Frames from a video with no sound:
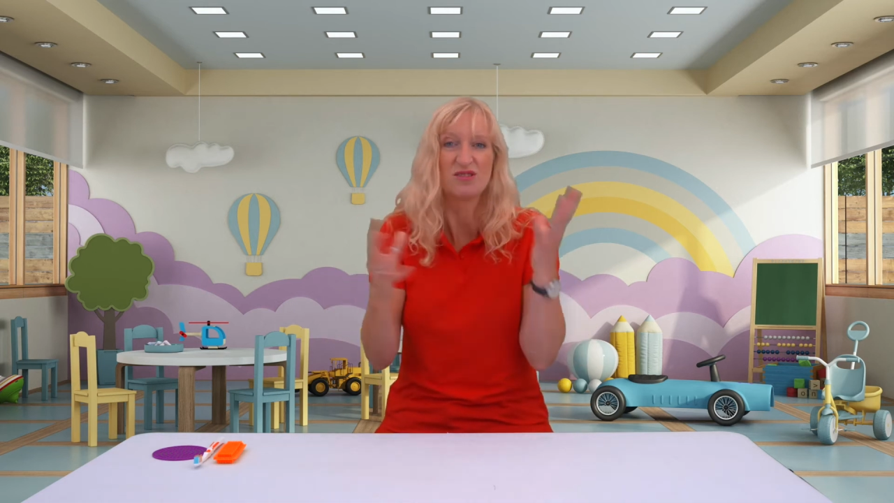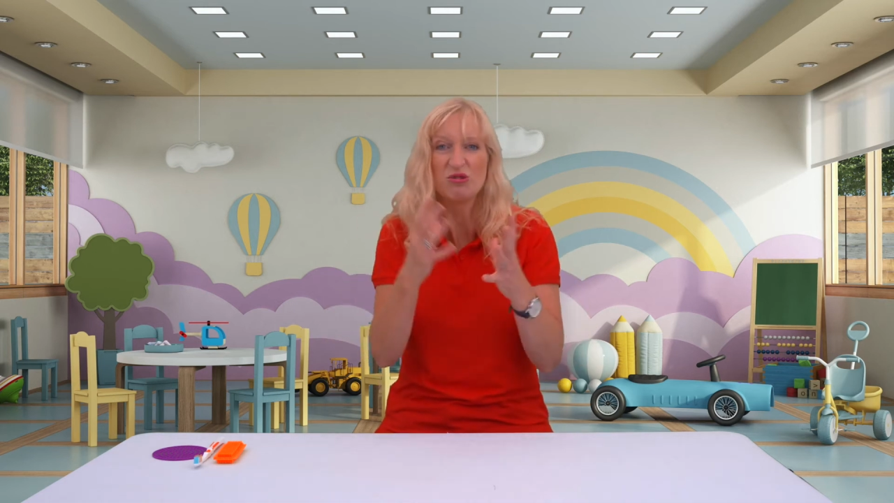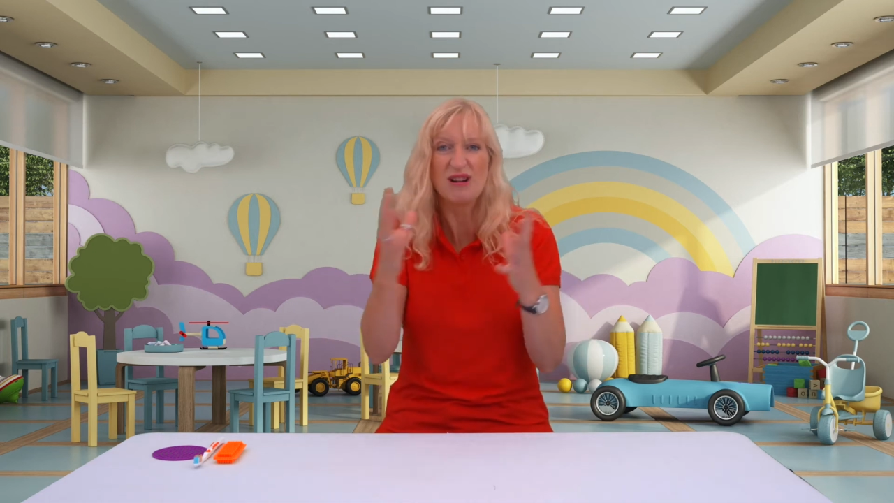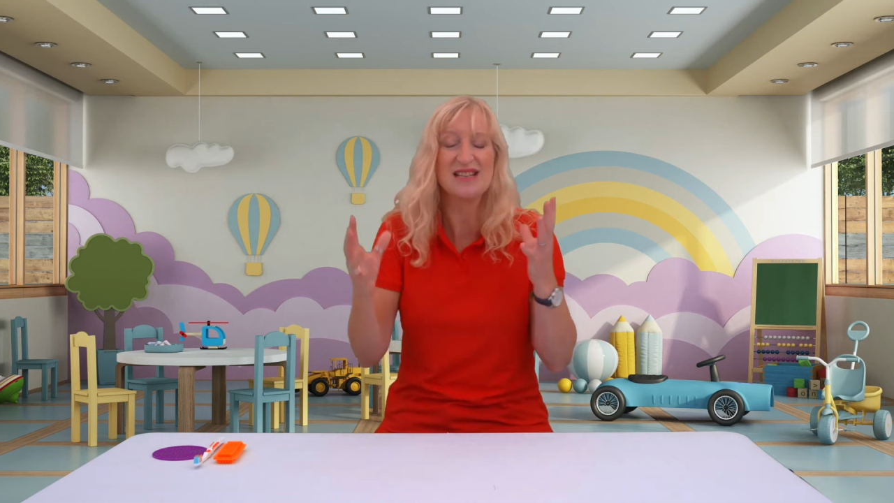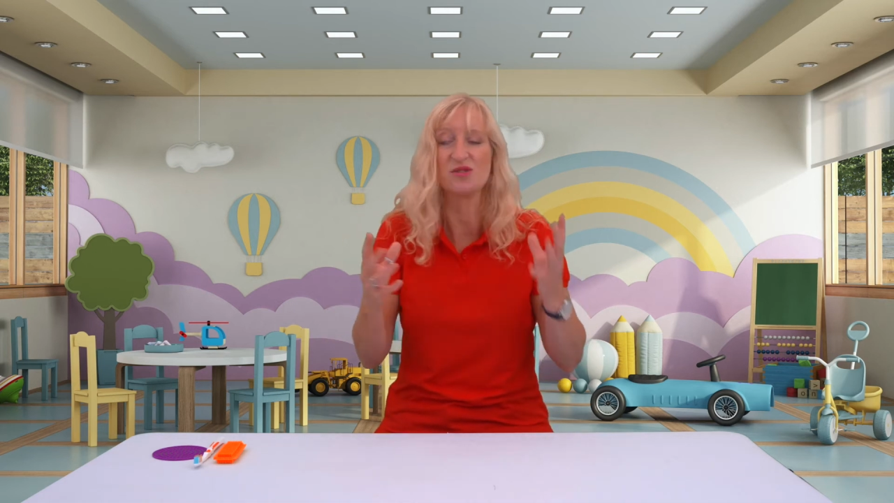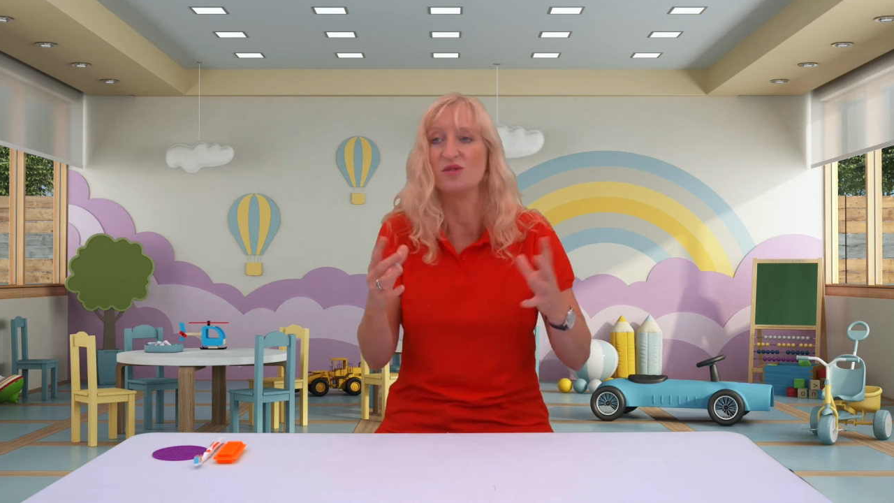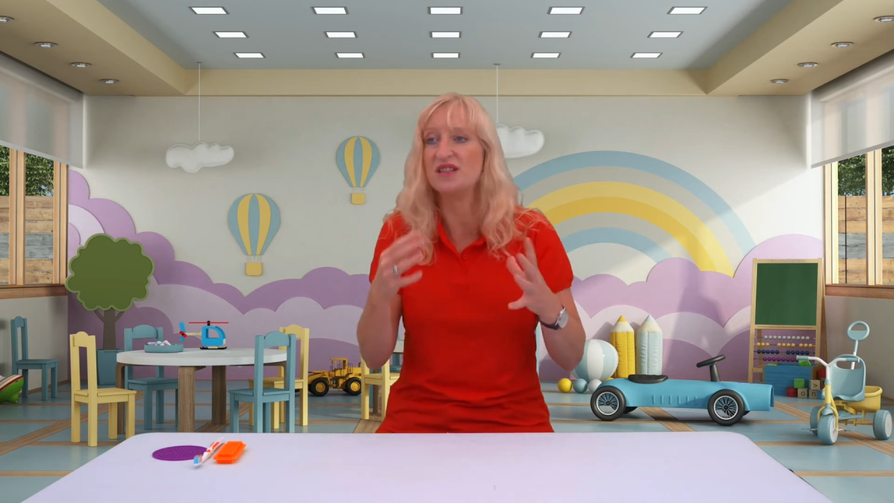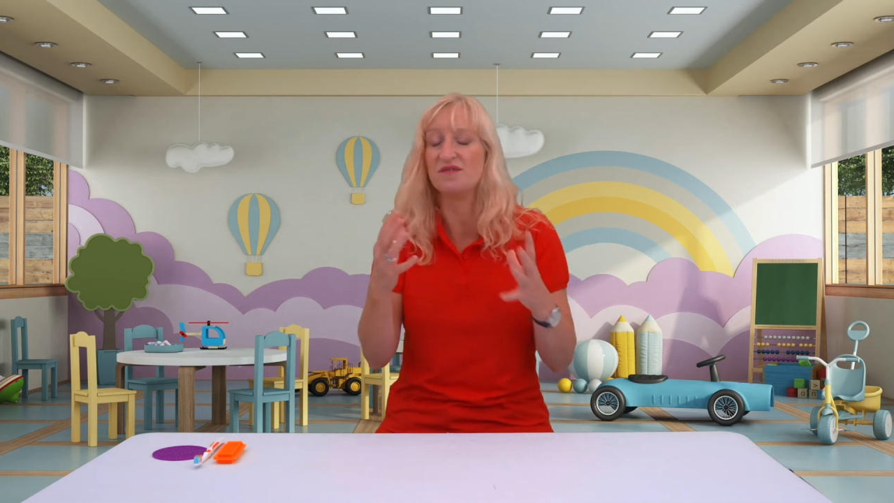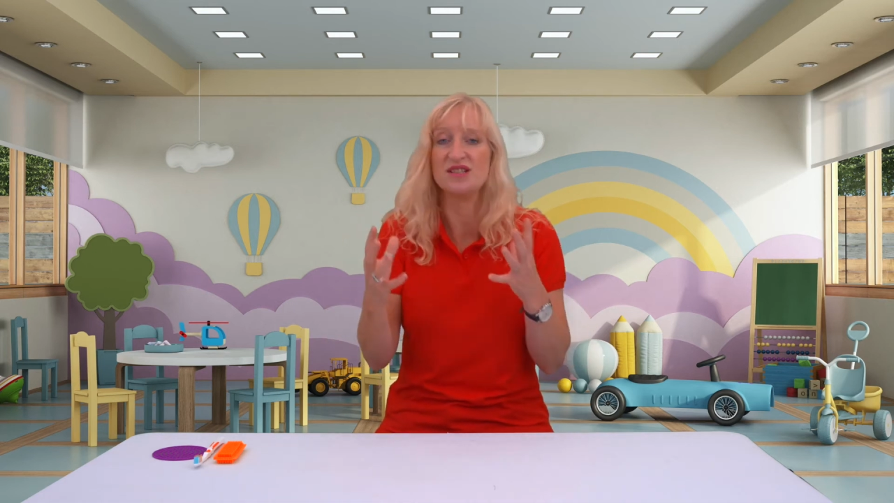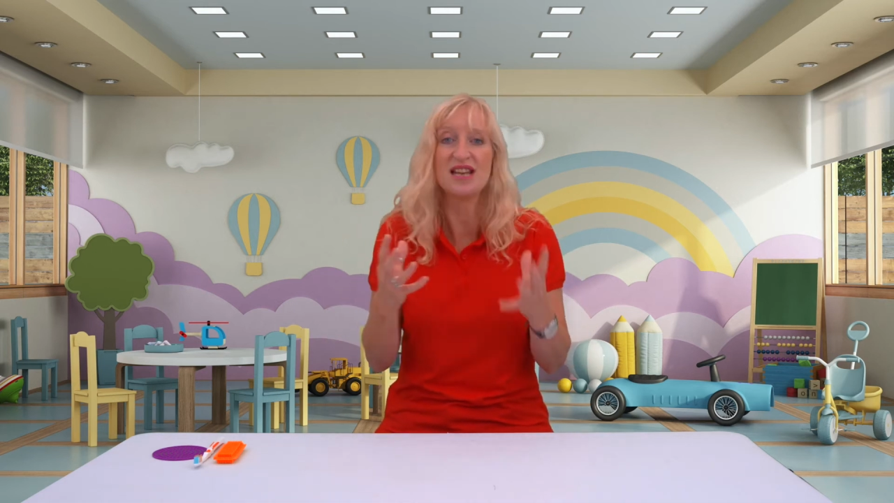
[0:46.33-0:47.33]
great sort of
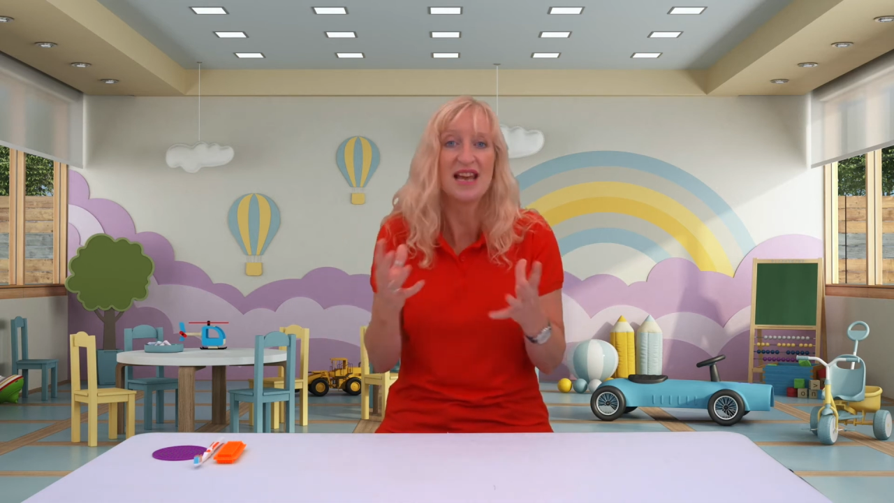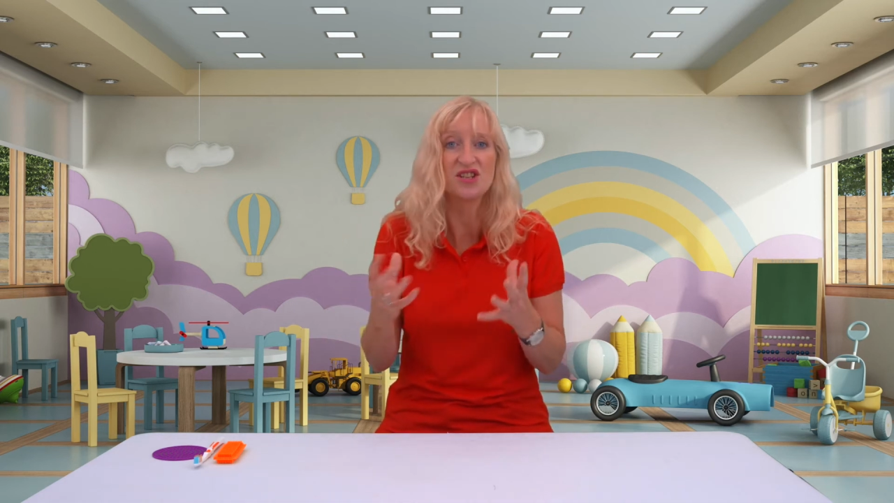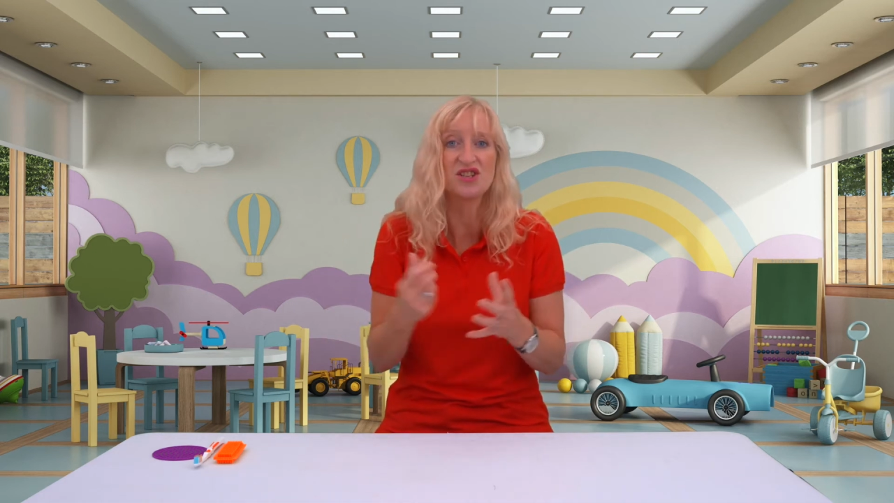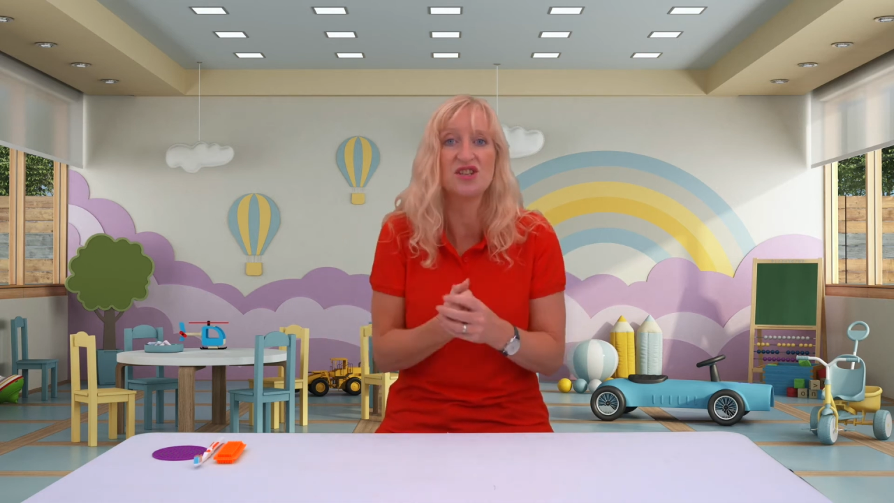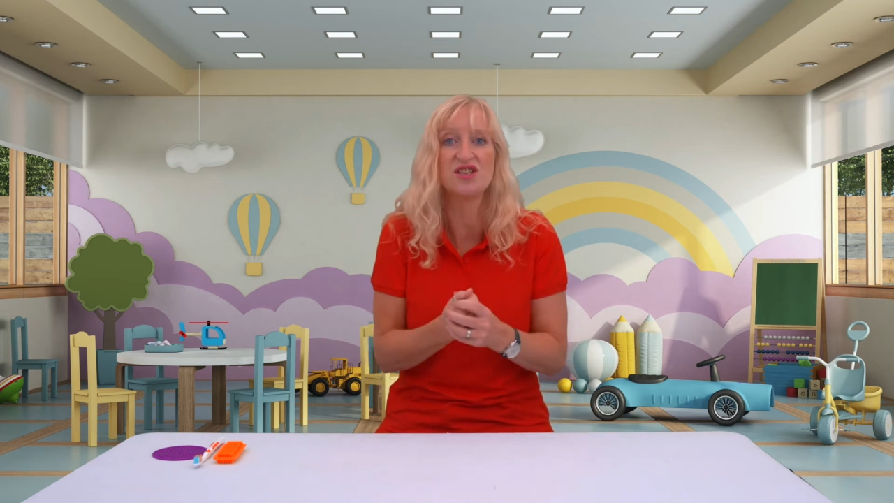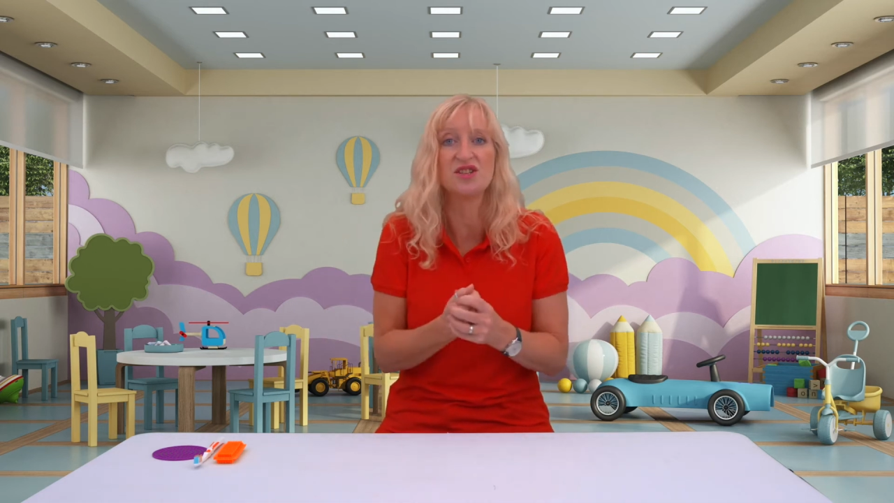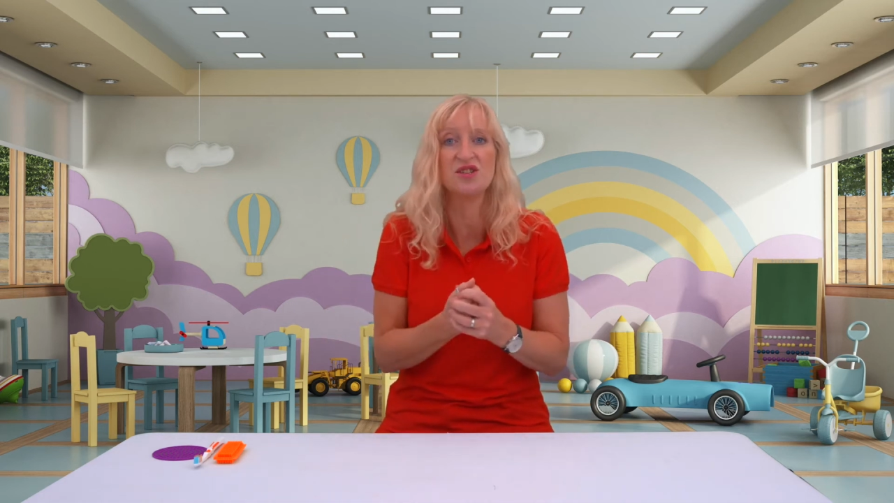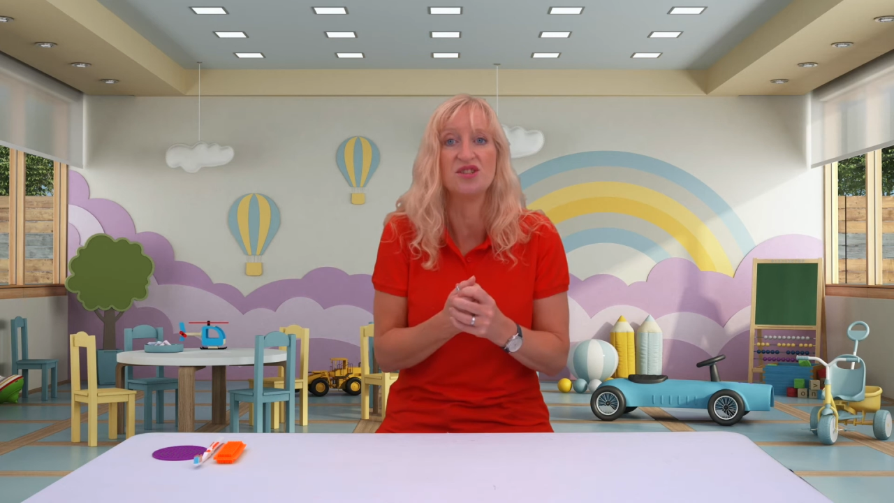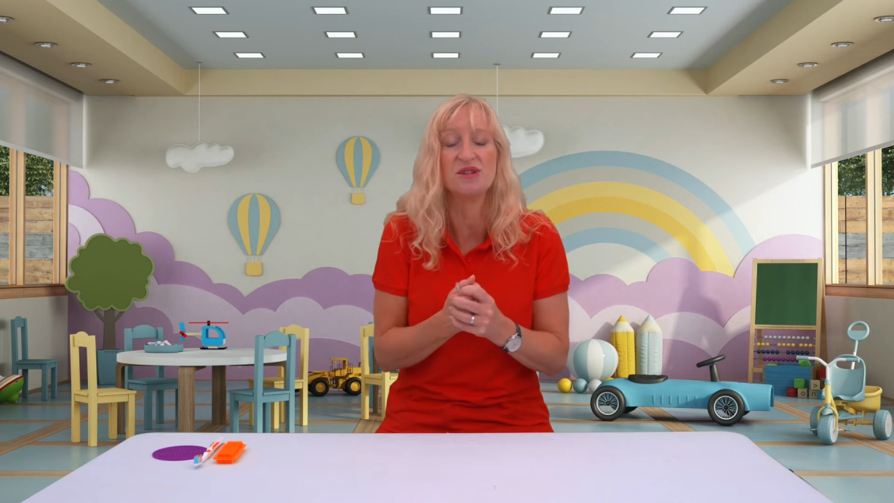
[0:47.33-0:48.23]
different textures to